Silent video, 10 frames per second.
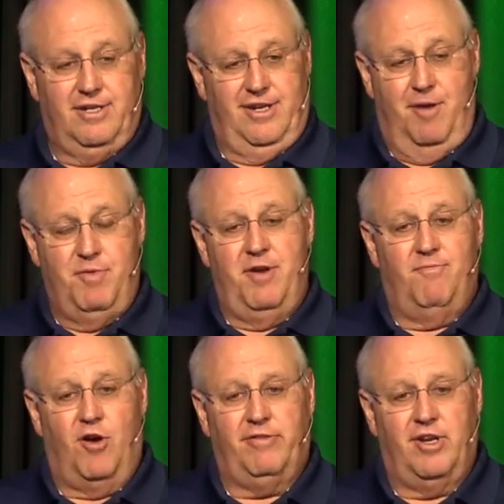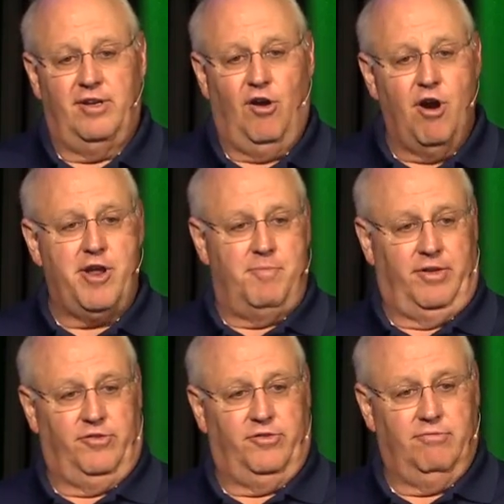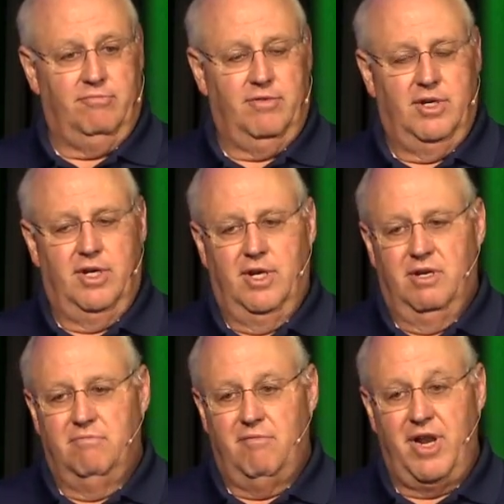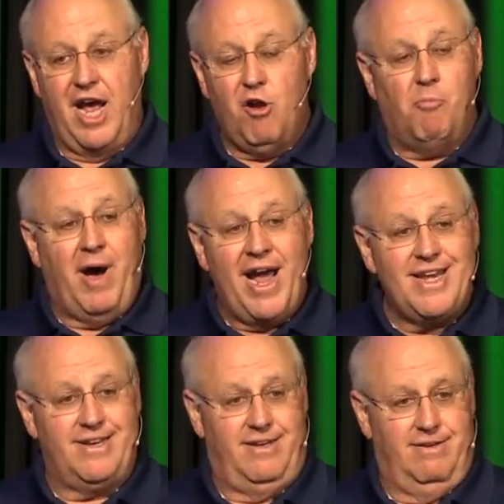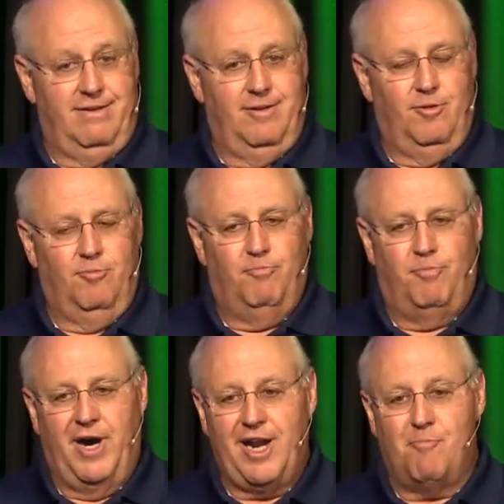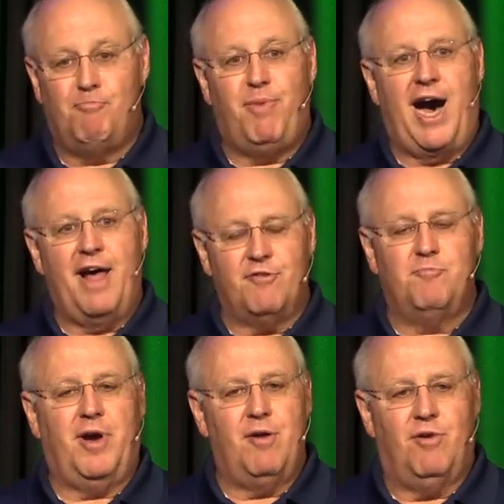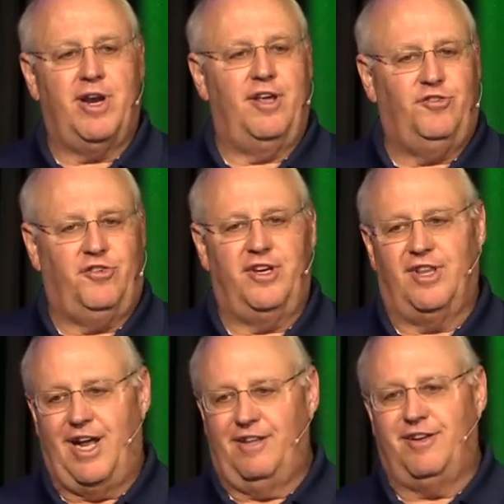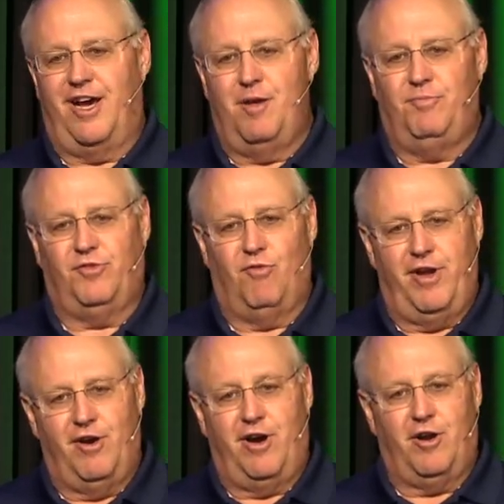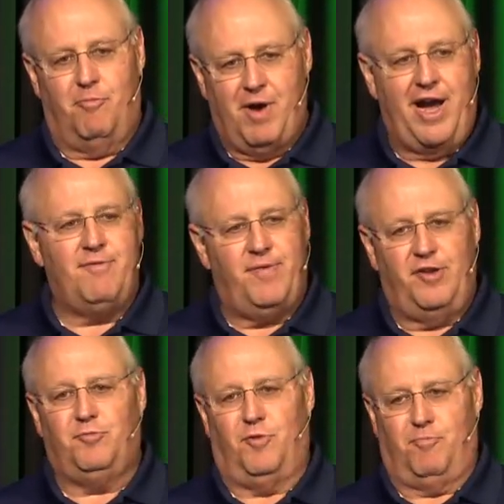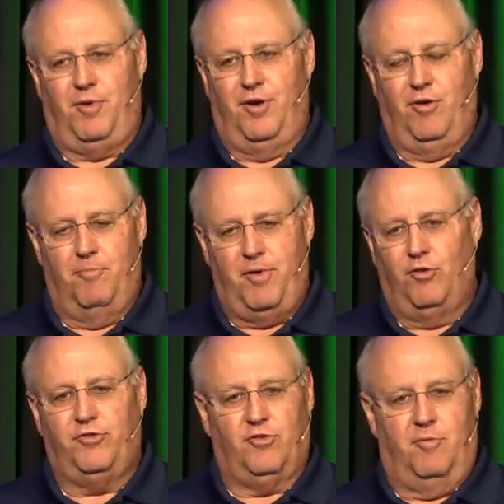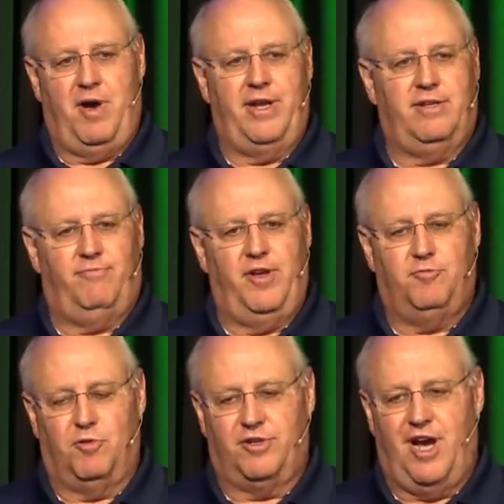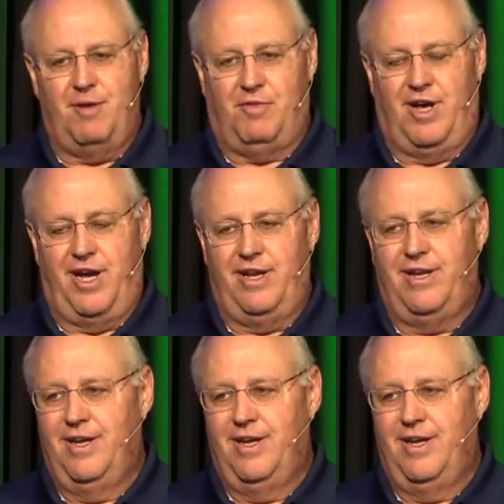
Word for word: I've been involved in arguments. And I don't mind it, but I'm bothered by what I see a lot of times going on on my Facebook, or posts on my Facebook timeline.